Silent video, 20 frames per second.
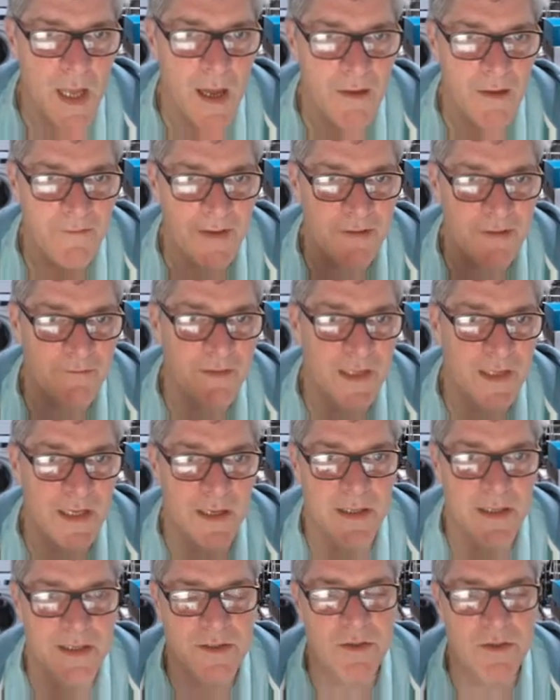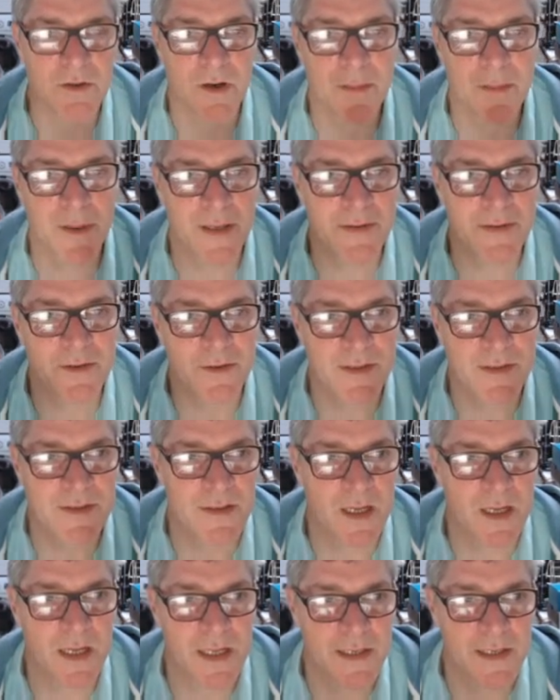I think for the ice core I might do it
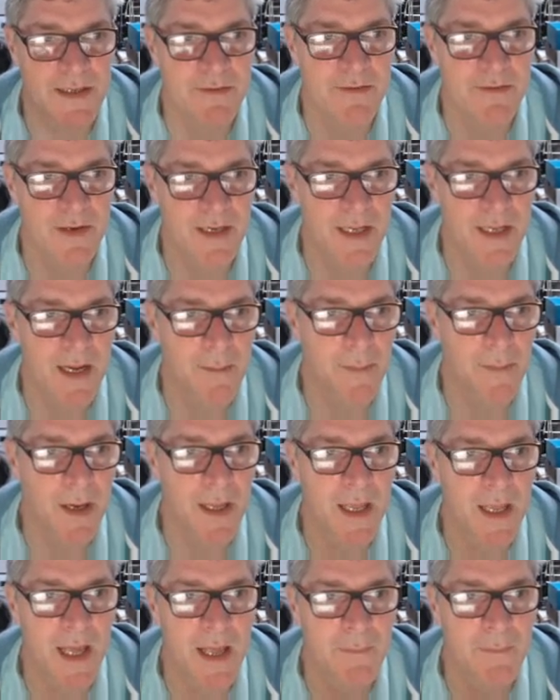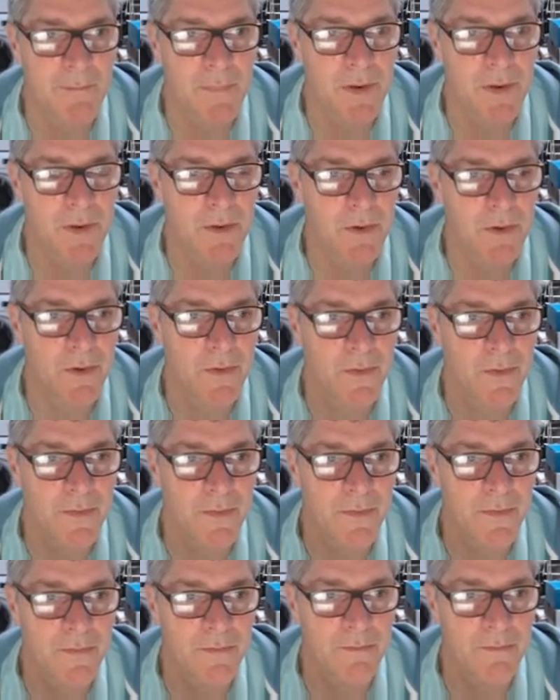slightly differently I might put
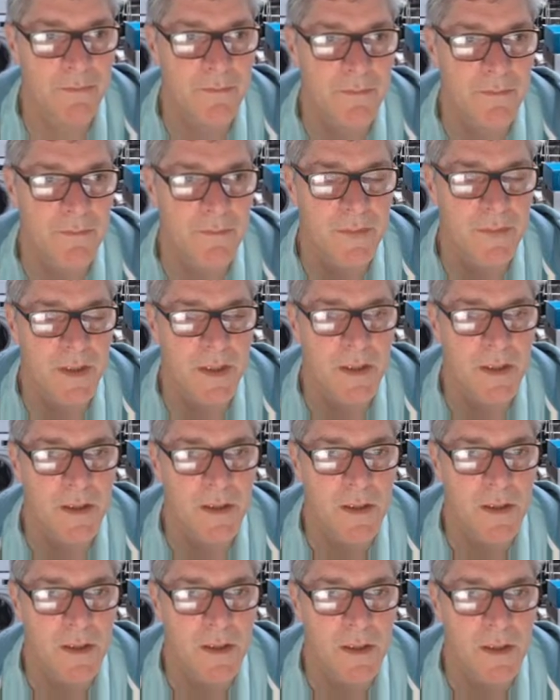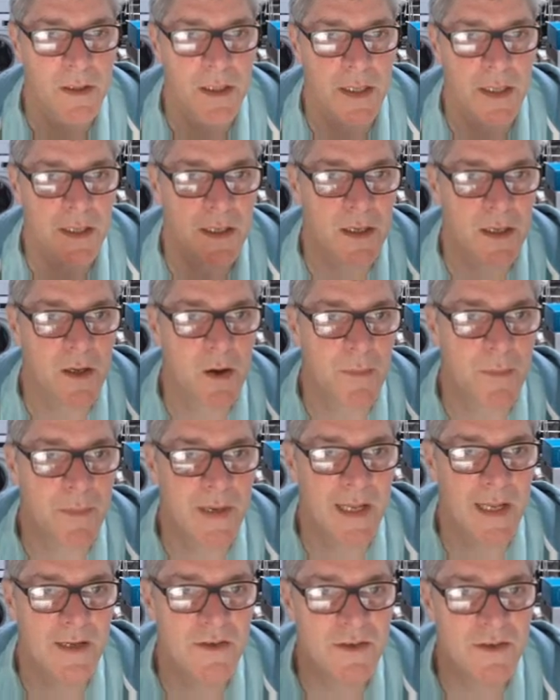on that
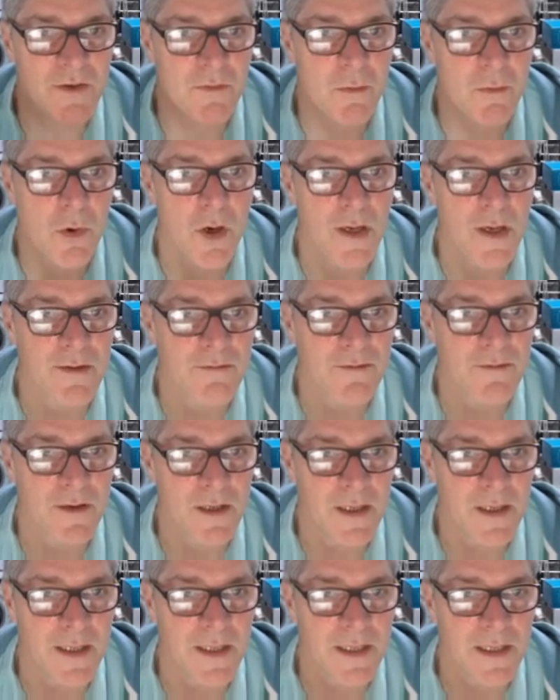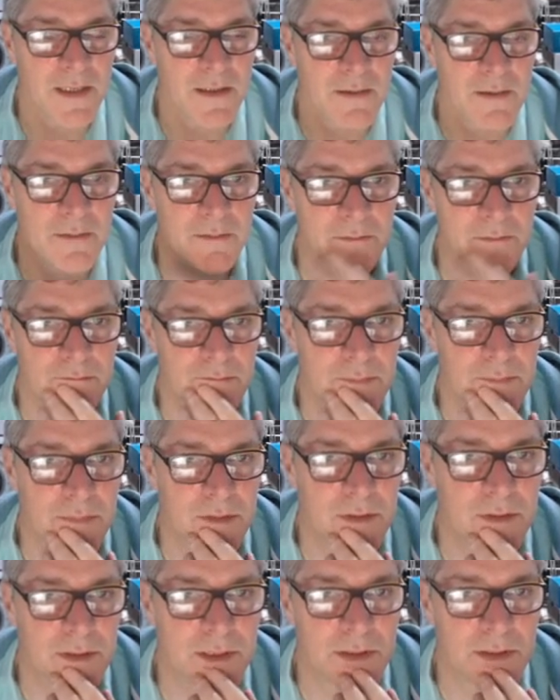combination of Wi-Fi,
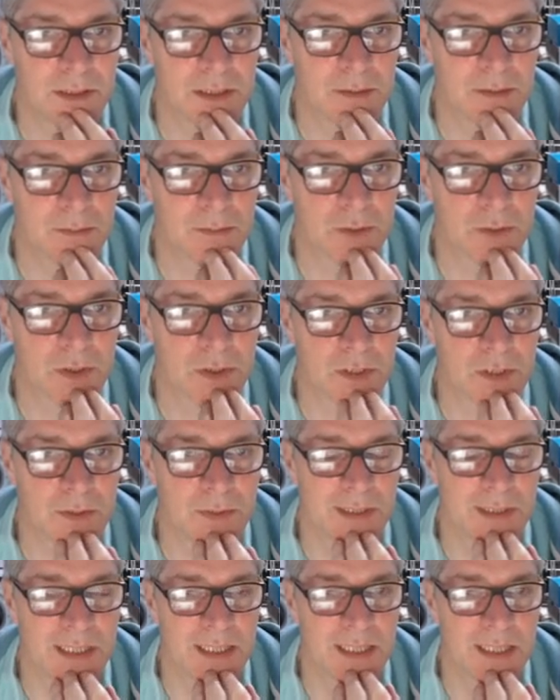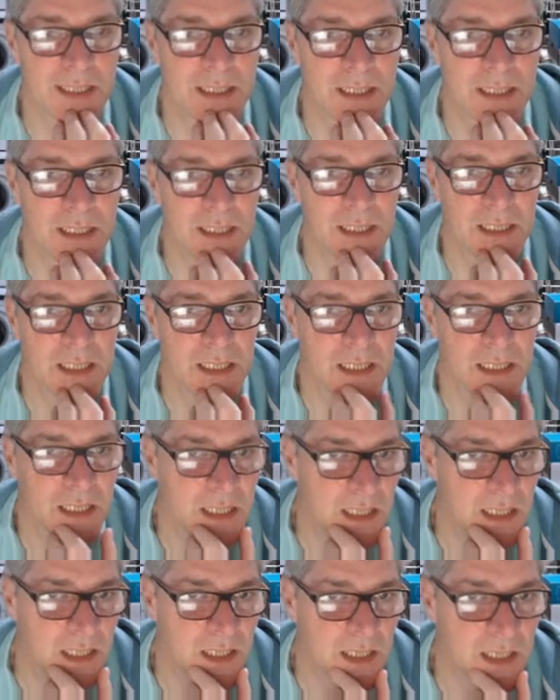possibly
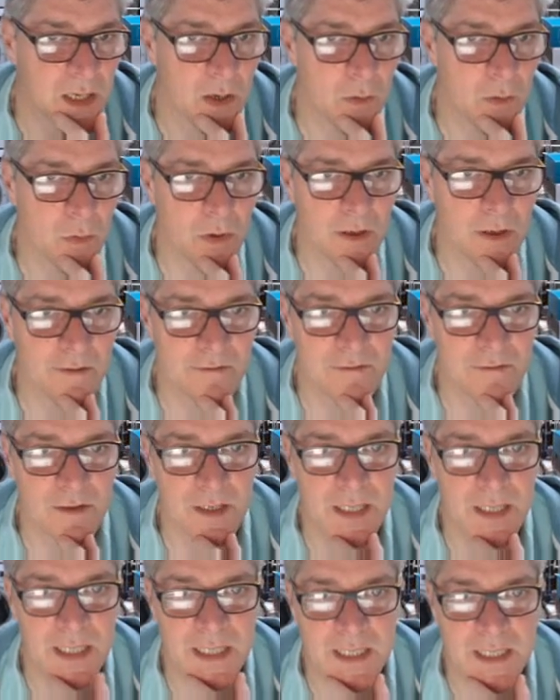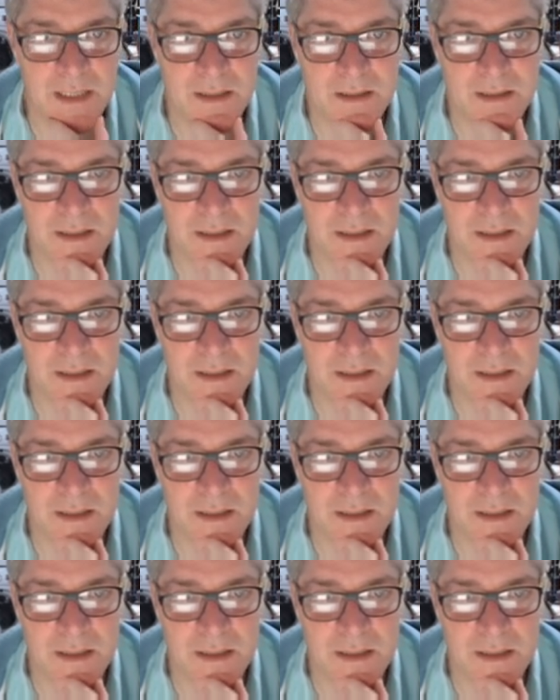a Wi-Fi